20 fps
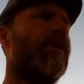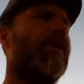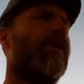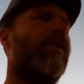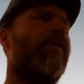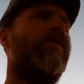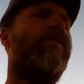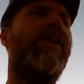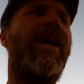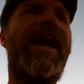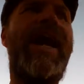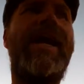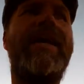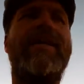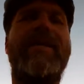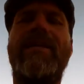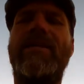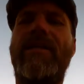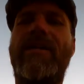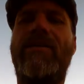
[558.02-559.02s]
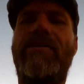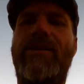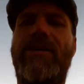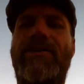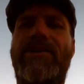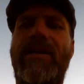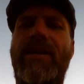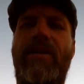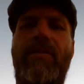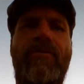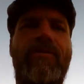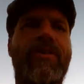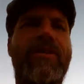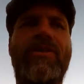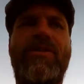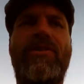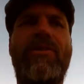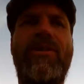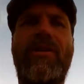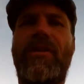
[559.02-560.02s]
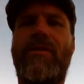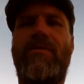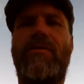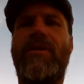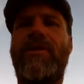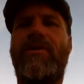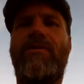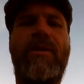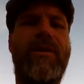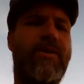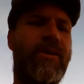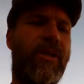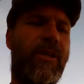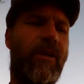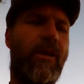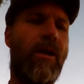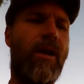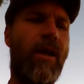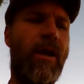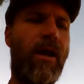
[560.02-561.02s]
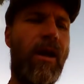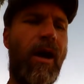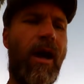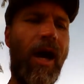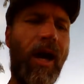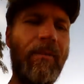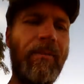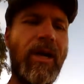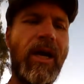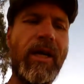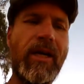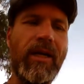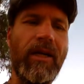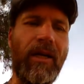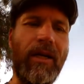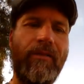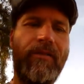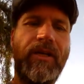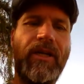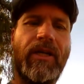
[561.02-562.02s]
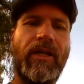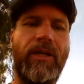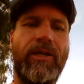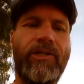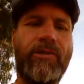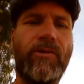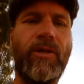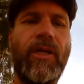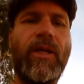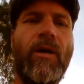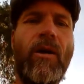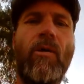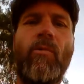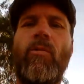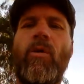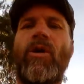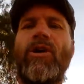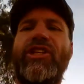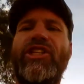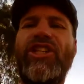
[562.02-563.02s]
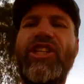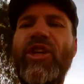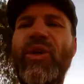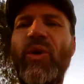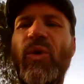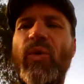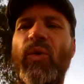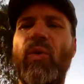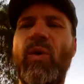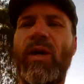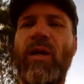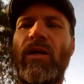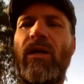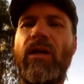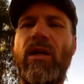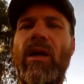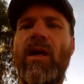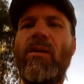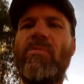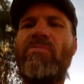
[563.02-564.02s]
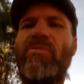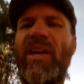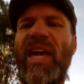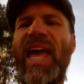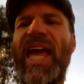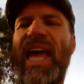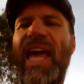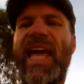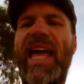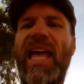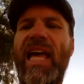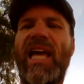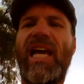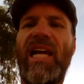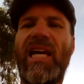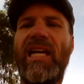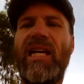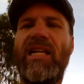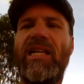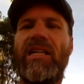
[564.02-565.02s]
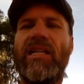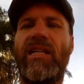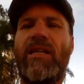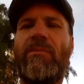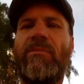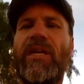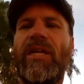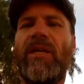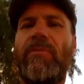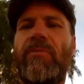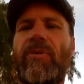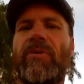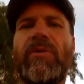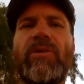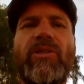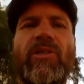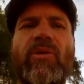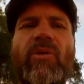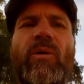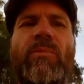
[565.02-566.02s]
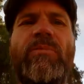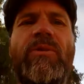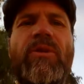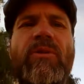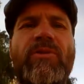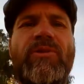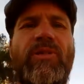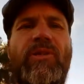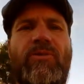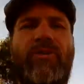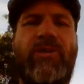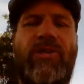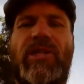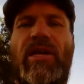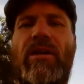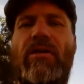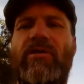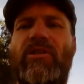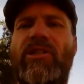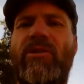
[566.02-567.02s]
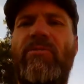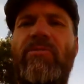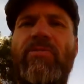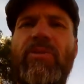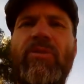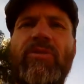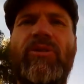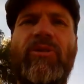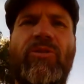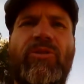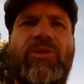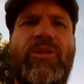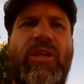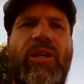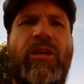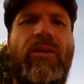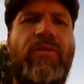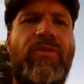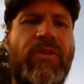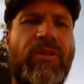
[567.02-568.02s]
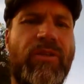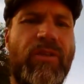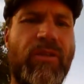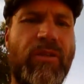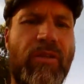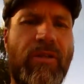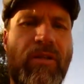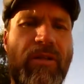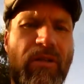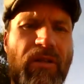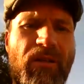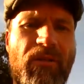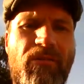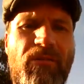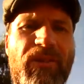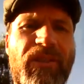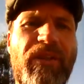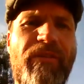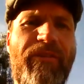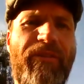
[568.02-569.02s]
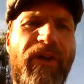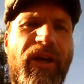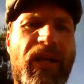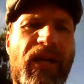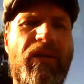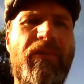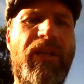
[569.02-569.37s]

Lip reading: And that, in and of itself, is good enough reason right there. I'm not going to live in a country where you pay people to abuse yourselves. What the fuck?